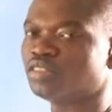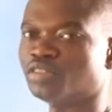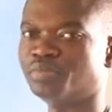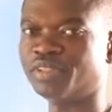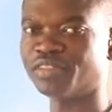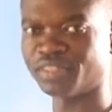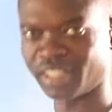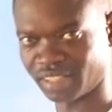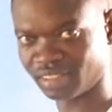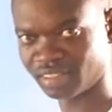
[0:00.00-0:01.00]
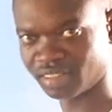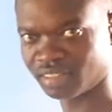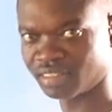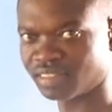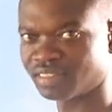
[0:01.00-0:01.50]
breathe in
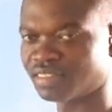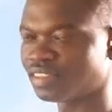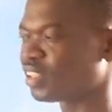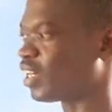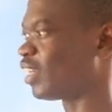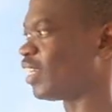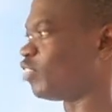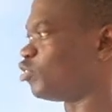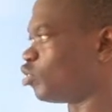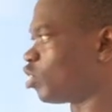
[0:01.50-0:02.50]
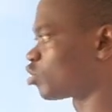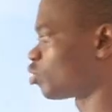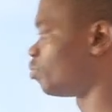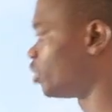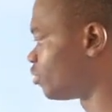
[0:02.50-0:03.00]
and then you
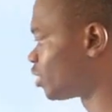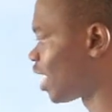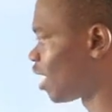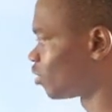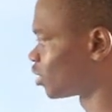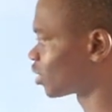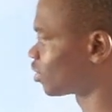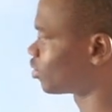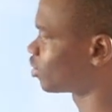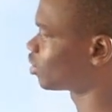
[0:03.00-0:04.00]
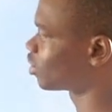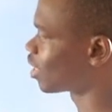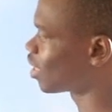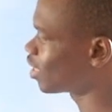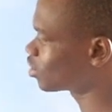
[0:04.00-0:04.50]
also breathed out.
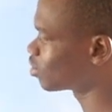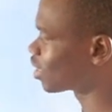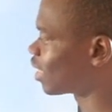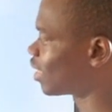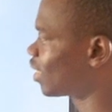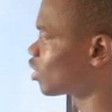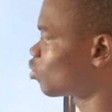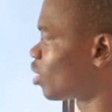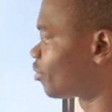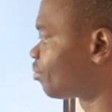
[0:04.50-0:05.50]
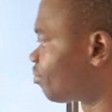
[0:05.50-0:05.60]
Now let's look at the next one.